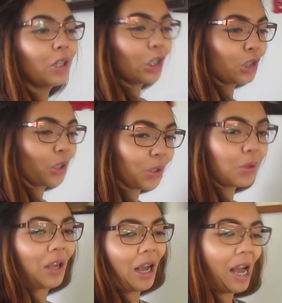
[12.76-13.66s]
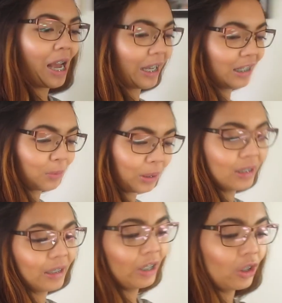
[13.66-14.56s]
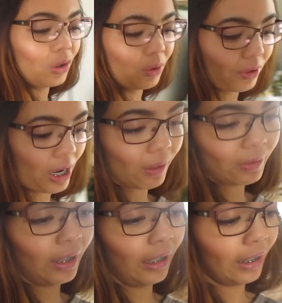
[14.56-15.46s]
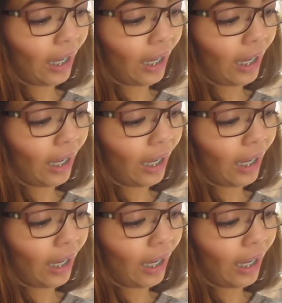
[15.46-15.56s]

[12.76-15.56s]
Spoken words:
gonna show you guys what it's like to do crafts in this